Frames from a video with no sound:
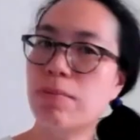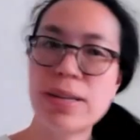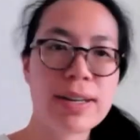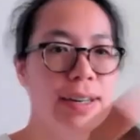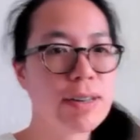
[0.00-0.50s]

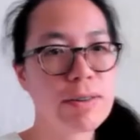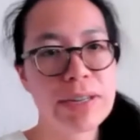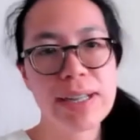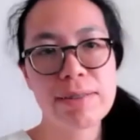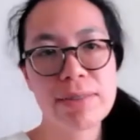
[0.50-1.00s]
Like, are they
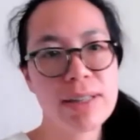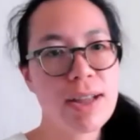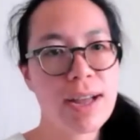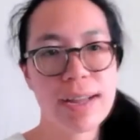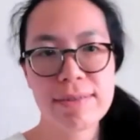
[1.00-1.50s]
going out a
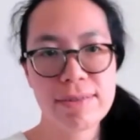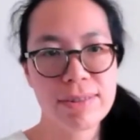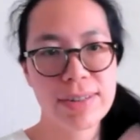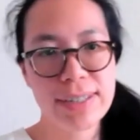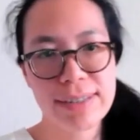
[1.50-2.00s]
lot,
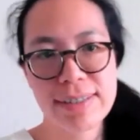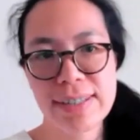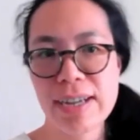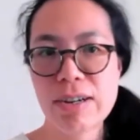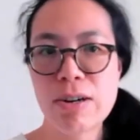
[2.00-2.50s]
or are they
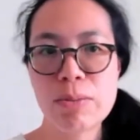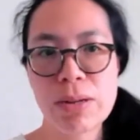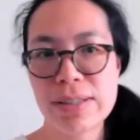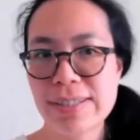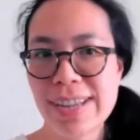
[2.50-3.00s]
staying home
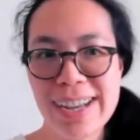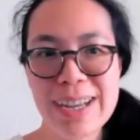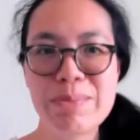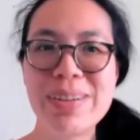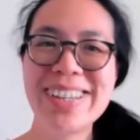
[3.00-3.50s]
all the
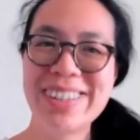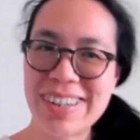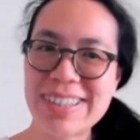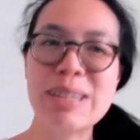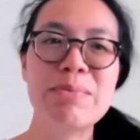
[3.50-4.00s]
time,
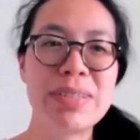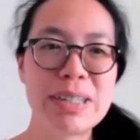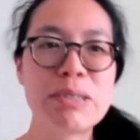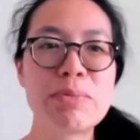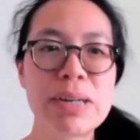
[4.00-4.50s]
right? Somebody
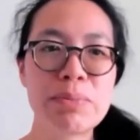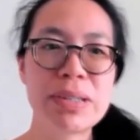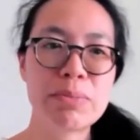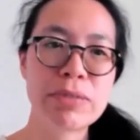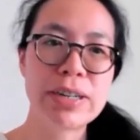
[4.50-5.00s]
who might be
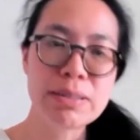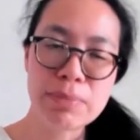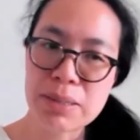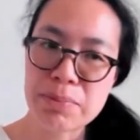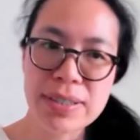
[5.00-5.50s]
depressed
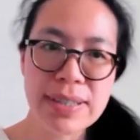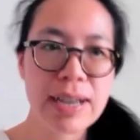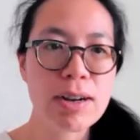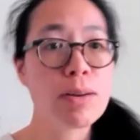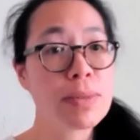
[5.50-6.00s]
might be
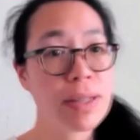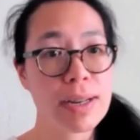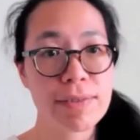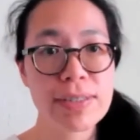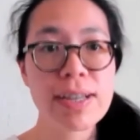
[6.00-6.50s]
staying home a
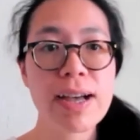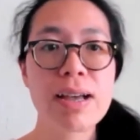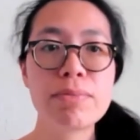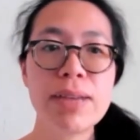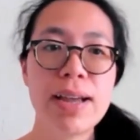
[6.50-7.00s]
lot of the
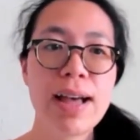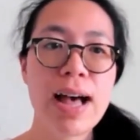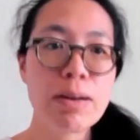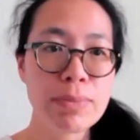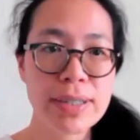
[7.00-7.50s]
time.
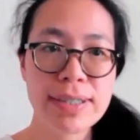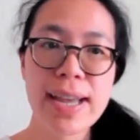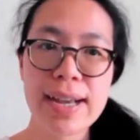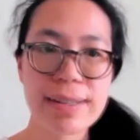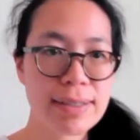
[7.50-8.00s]
How many
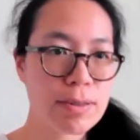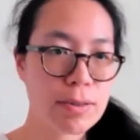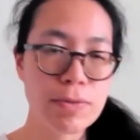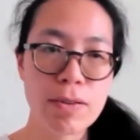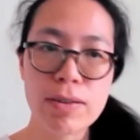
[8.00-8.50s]
texts
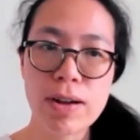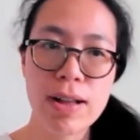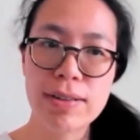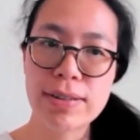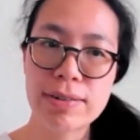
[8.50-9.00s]
or phone
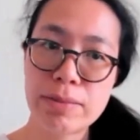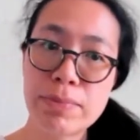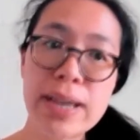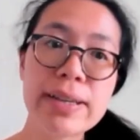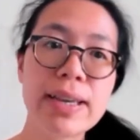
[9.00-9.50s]
calls are they
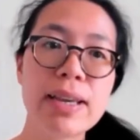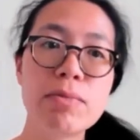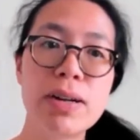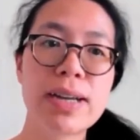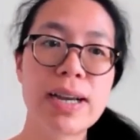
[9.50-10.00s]
making?
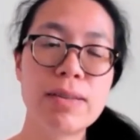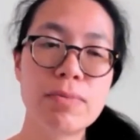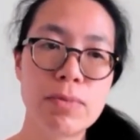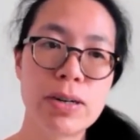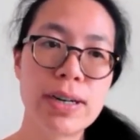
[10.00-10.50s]
What kind of
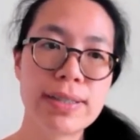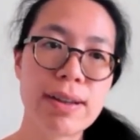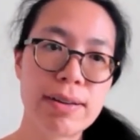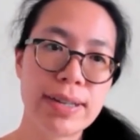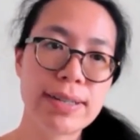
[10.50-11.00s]
words
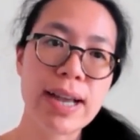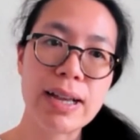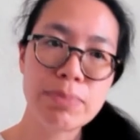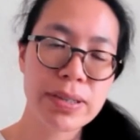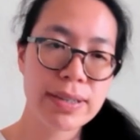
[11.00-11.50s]
are they
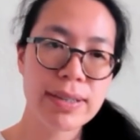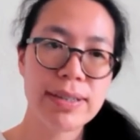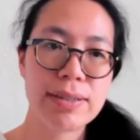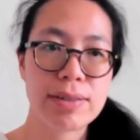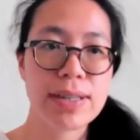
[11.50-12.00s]
typing
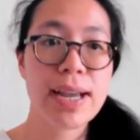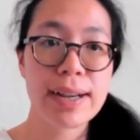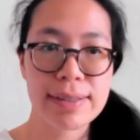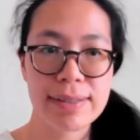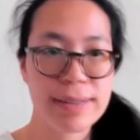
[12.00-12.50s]
in their
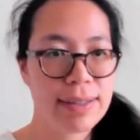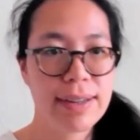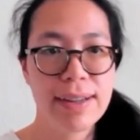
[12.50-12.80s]
texts?